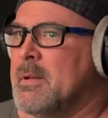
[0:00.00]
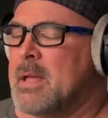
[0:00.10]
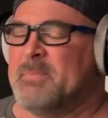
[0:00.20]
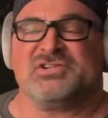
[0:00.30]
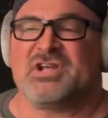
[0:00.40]

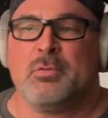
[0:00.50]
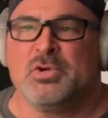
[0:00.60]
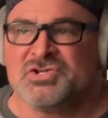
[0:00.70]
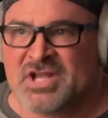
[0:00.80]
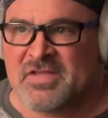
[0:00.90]
Because I
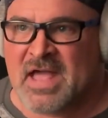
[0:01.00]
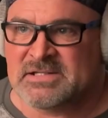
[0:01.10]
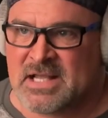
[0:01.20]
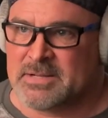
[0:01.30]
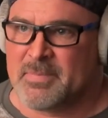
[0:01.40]
wouldn't say that
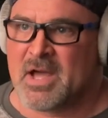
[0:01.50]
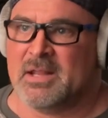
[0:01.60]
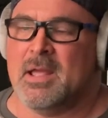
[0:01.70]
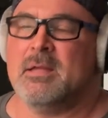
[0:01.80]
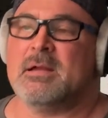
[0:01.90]
to
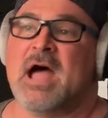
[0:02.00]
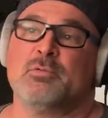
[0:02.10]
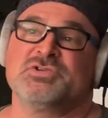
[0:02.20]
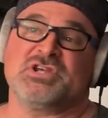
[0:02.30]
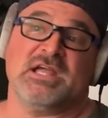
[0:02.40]
anybody. I
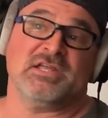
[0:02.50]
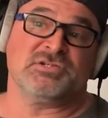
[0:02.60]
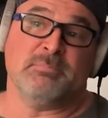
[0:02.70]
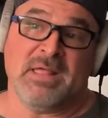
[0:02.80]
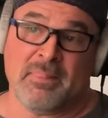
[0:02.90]
would say it's
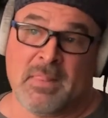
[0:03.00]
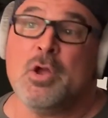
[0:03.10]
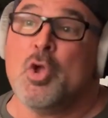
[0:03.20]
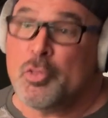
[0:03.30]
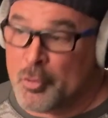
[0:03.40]
been
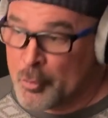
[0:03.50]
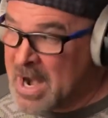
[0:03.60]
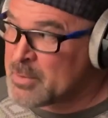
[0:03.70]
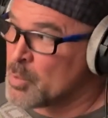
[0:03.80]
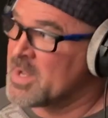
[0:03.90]
the
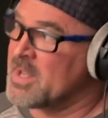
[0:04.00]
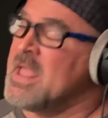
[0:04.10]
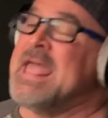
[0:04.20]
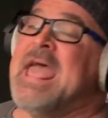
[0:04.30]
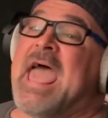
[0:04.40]
right way
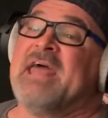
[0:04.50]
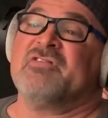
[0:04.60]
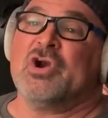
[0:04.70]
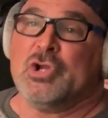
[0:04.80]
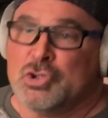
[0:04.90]
and a
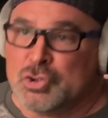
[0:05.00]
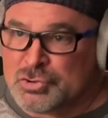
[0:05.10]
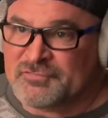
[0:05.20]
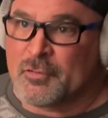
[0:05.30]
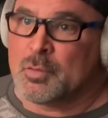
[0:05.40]
very
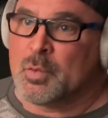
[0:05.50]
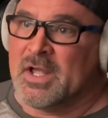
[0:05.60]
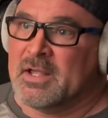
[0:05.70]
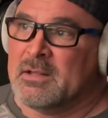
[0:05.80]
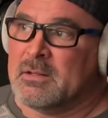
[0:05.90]
useful way